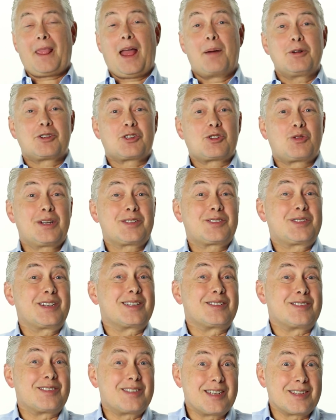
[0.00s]
How much trust
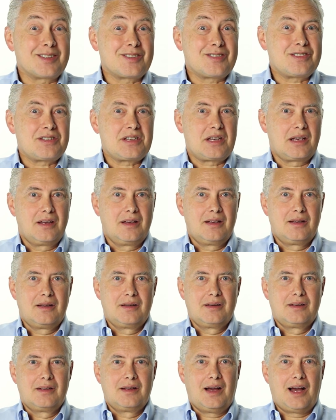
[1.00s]
exists
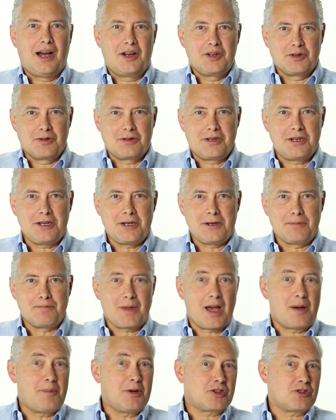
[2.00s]
on your team?
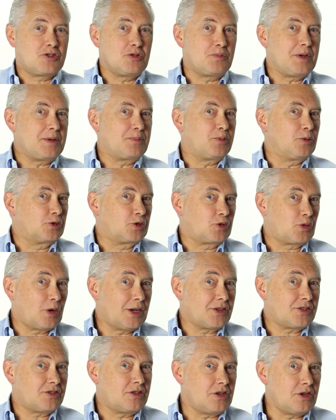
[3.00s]
How much do people
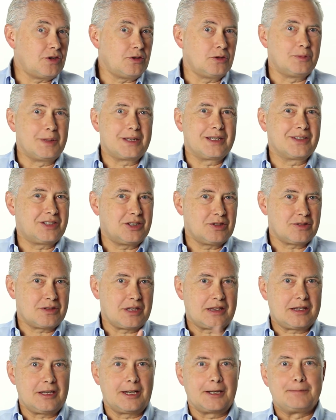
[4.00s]
trust you? Because here's
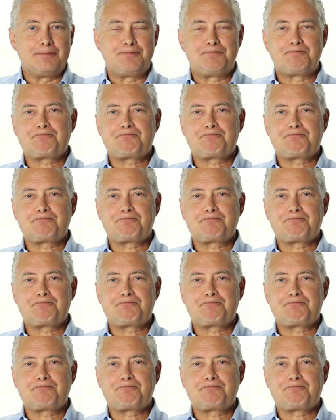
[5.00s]
the thing.